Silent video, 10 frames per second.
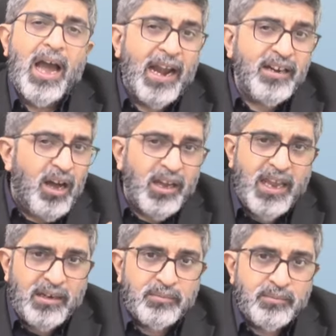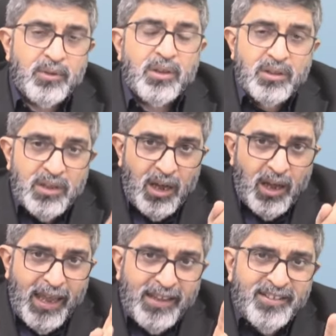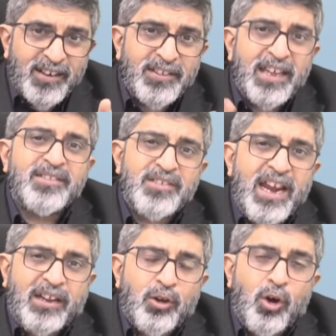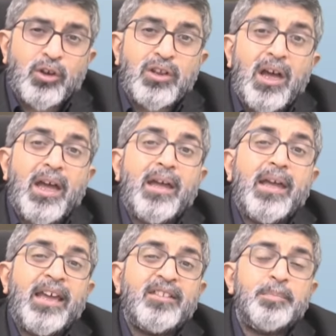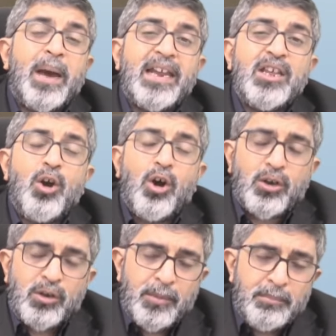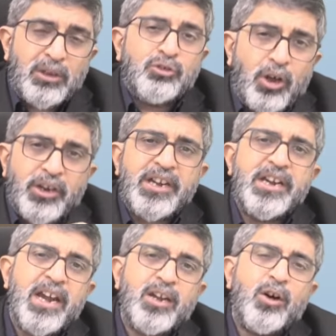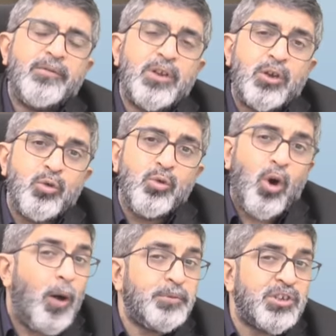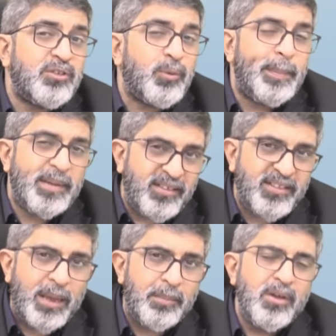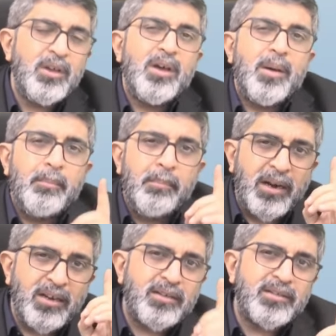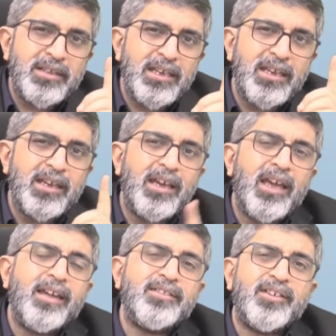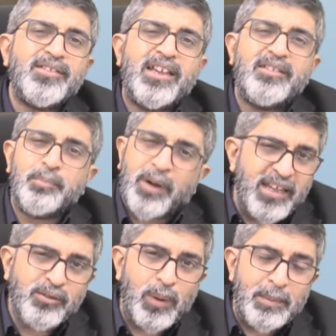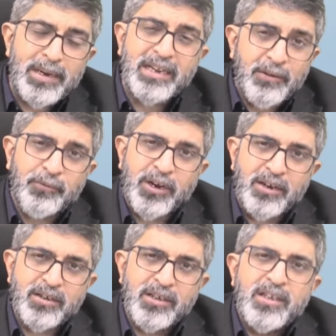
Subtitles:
And again, the exercise date or the expiry or maturity date of the two options will be the same, but the exercise price will be different.